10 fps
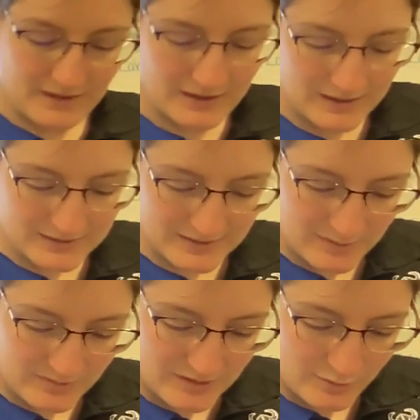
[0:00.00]
And
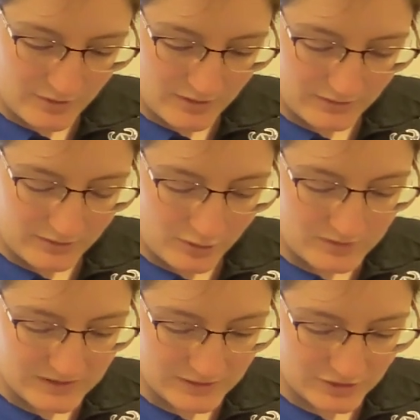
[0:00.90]
same thing with
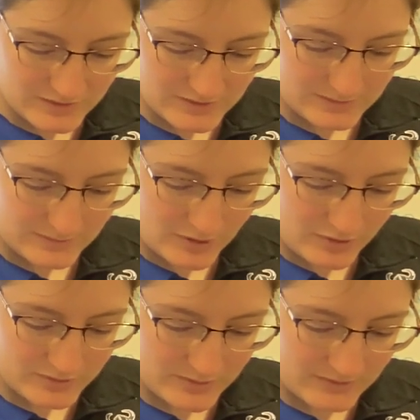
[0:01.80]
cotangents,
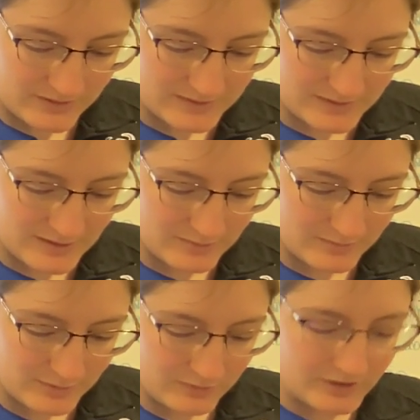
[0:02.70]
also have that
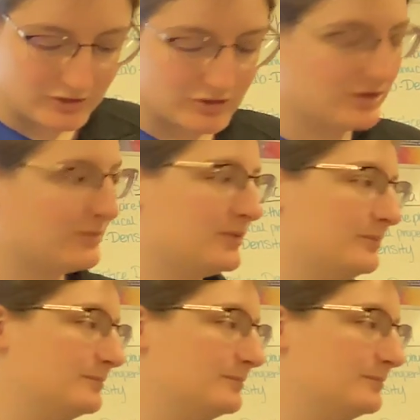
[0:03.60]
same relationship.